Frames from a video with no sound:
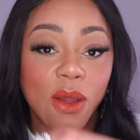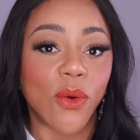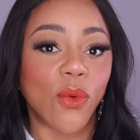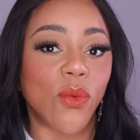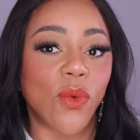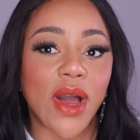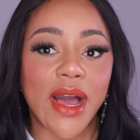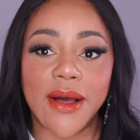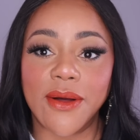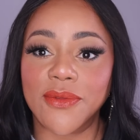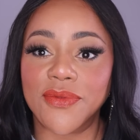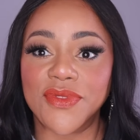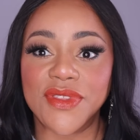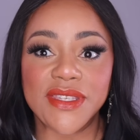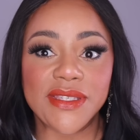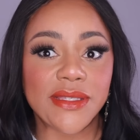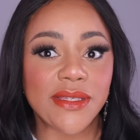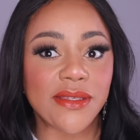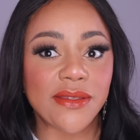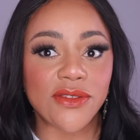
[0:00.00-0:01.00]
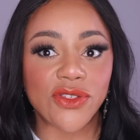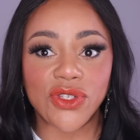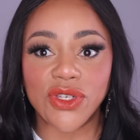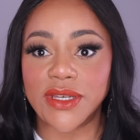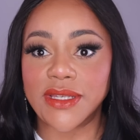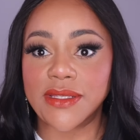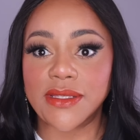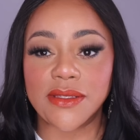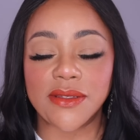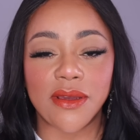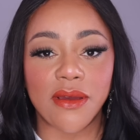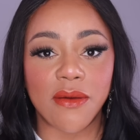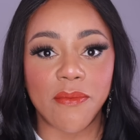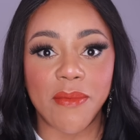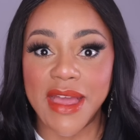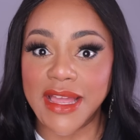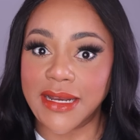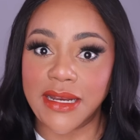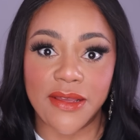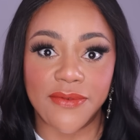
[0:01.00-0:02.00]
Wow, this is just
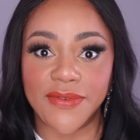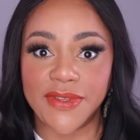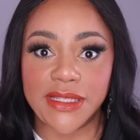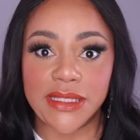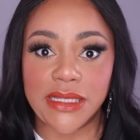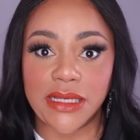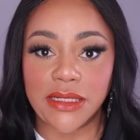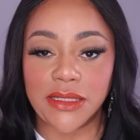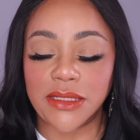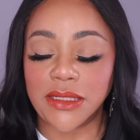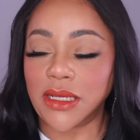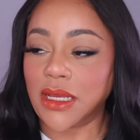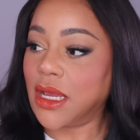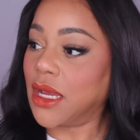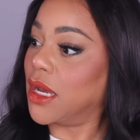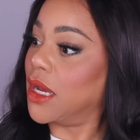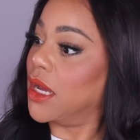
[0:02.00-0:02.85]
magnificent.